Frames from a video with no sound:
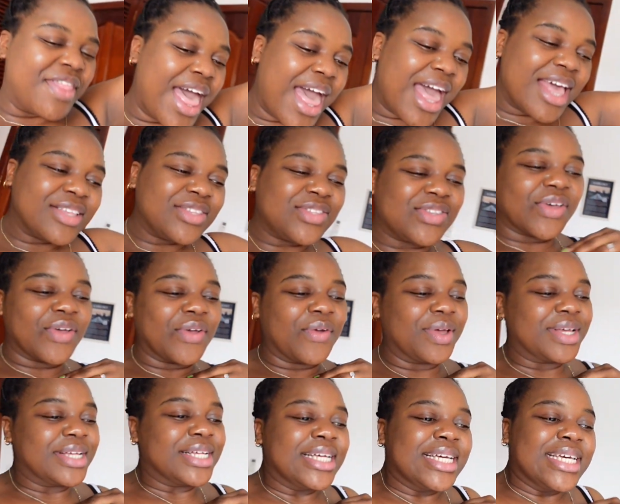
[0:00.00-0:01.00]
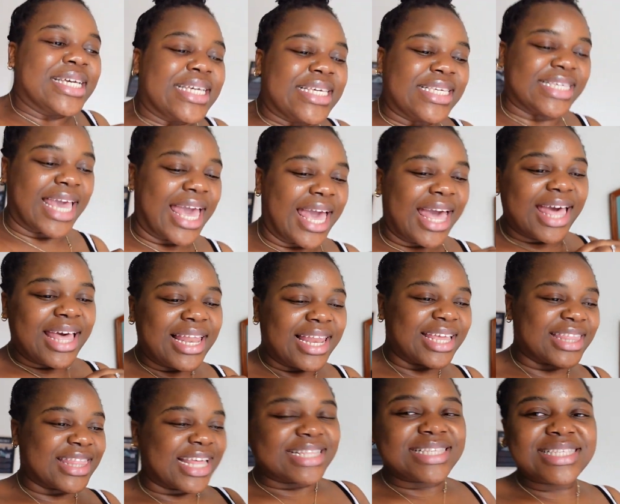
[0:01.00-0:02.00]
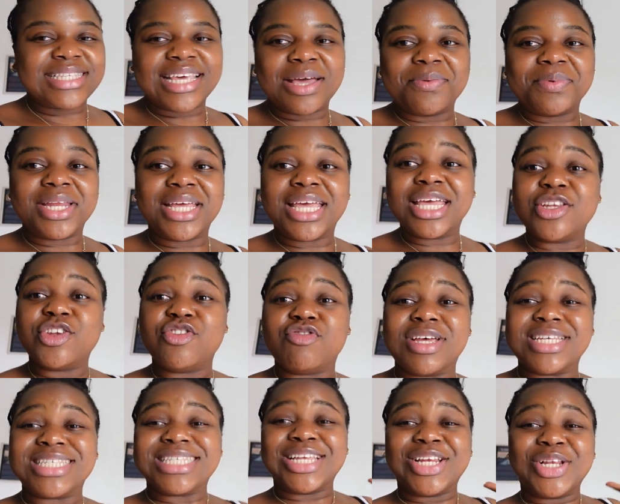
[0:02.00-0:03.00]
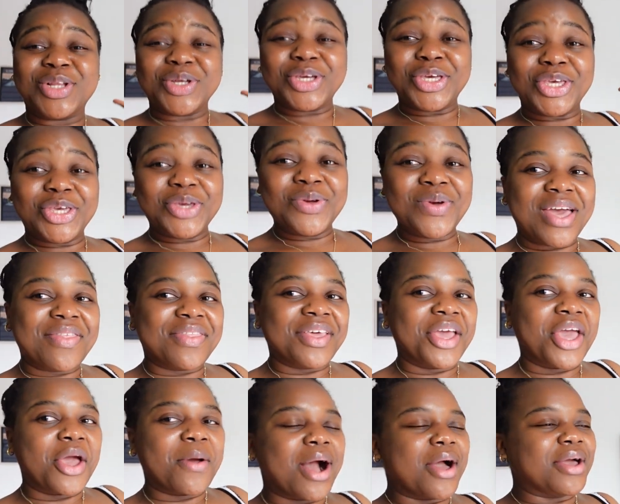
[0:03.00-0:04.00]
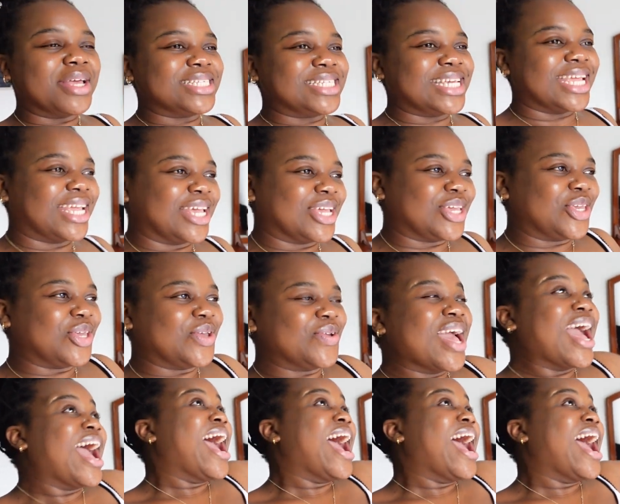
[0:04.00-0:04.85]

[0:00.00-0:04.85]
there. So yeah, like that's it. I'm gonna get dressed and look cute and then go out and take a cute